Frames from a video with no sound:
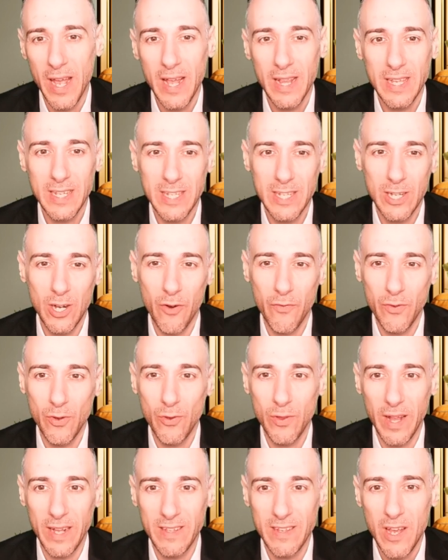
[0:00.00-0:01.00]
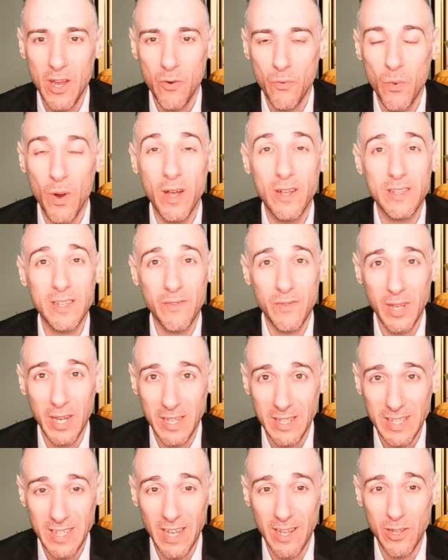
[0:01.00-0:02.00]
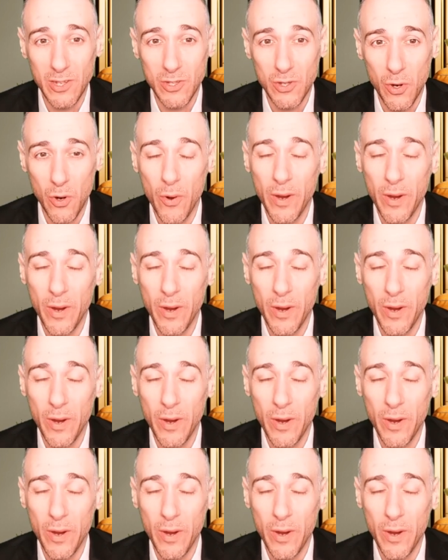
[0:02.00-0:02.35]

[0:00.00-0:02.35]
This is an overview that's relatively consolidatory.